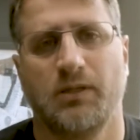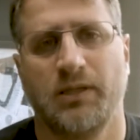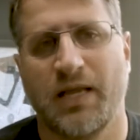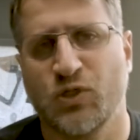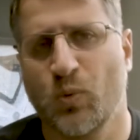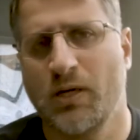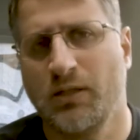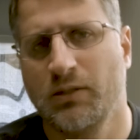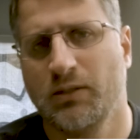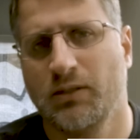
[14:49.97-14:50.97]
The next one
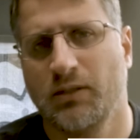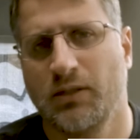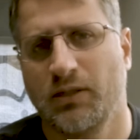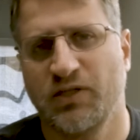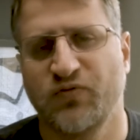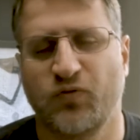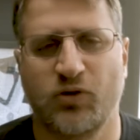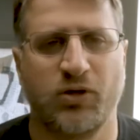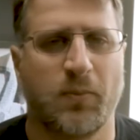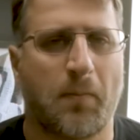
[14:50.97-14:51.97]
is
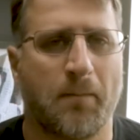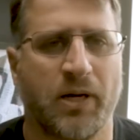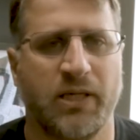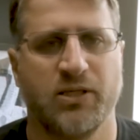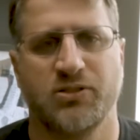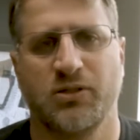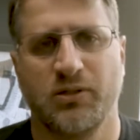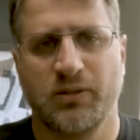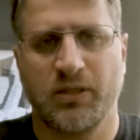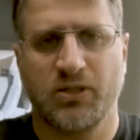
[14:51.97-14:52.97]
for buddy, so
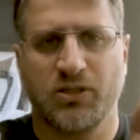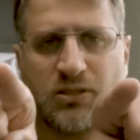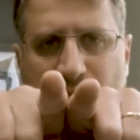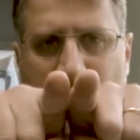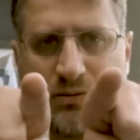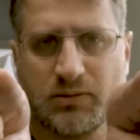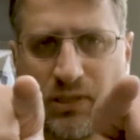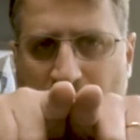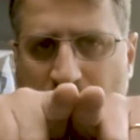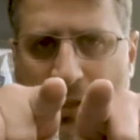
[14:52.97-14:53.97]
you can just
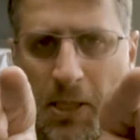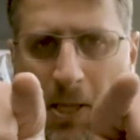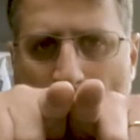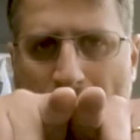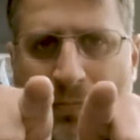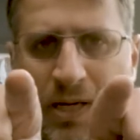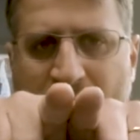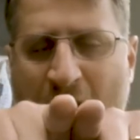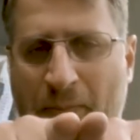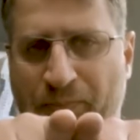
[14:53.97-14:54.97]
say
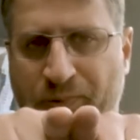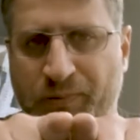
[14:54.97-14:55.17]
buddy up,